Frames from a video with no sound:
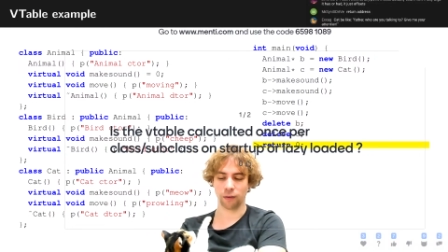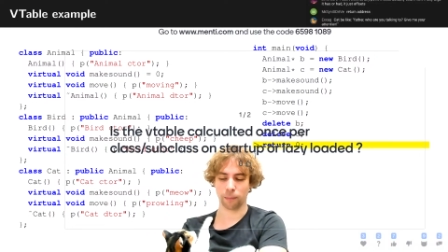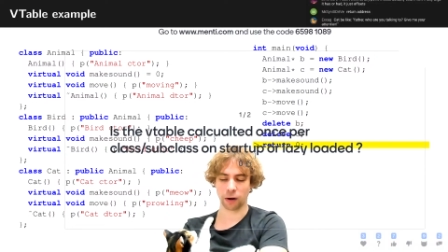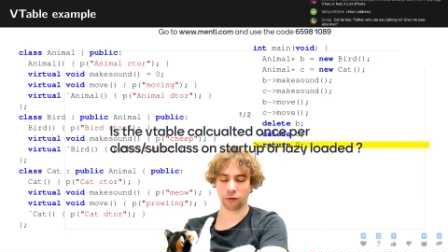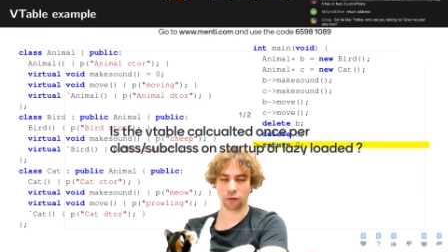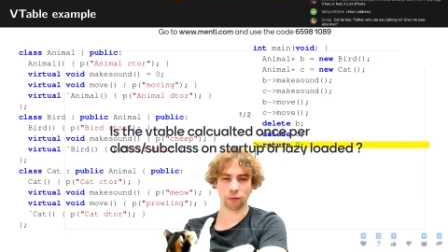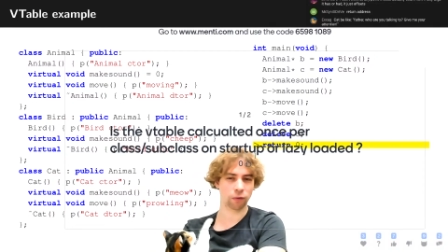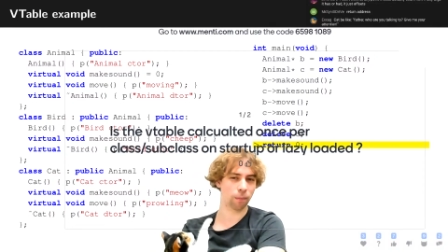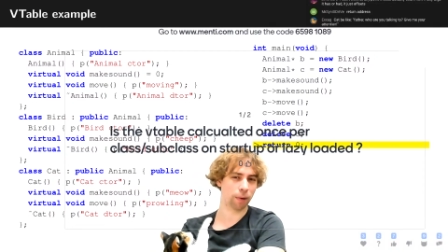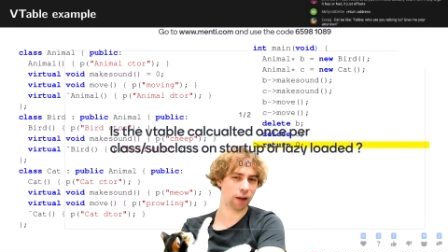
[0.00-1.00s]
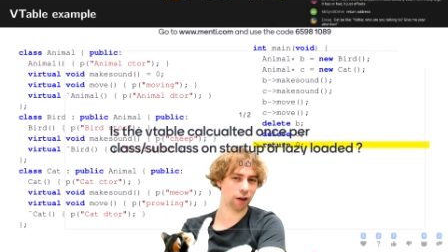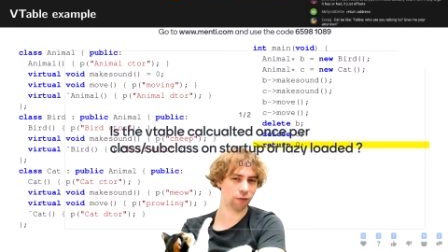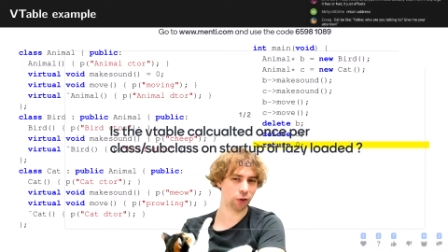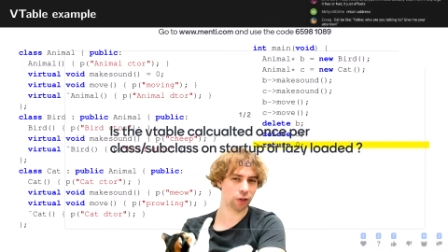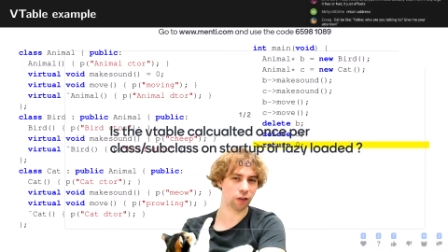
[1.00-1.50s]
Microsoft compiler
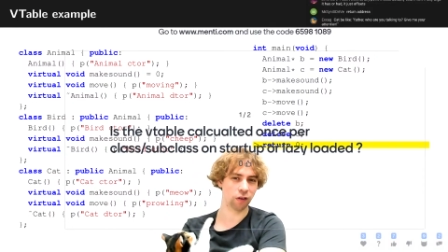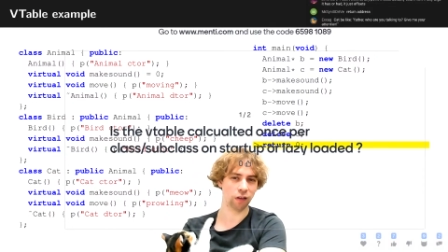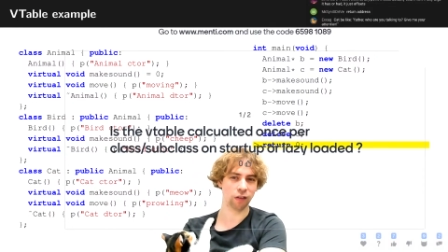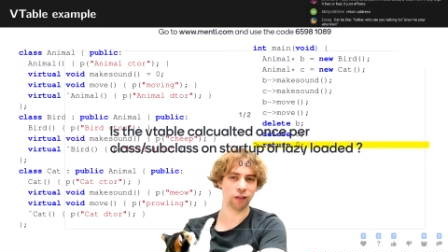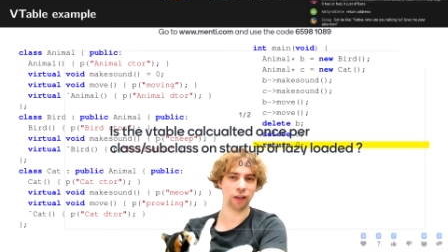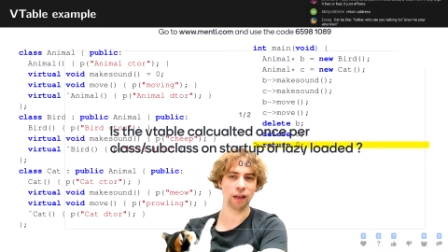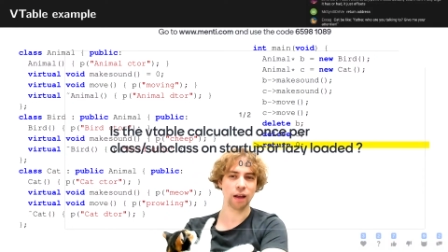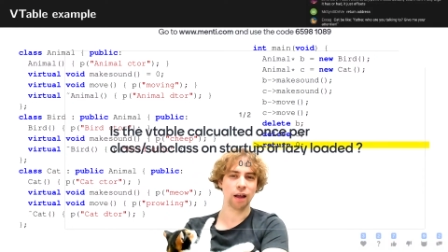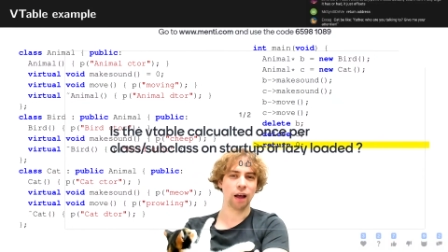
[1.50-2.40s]
versus GCC.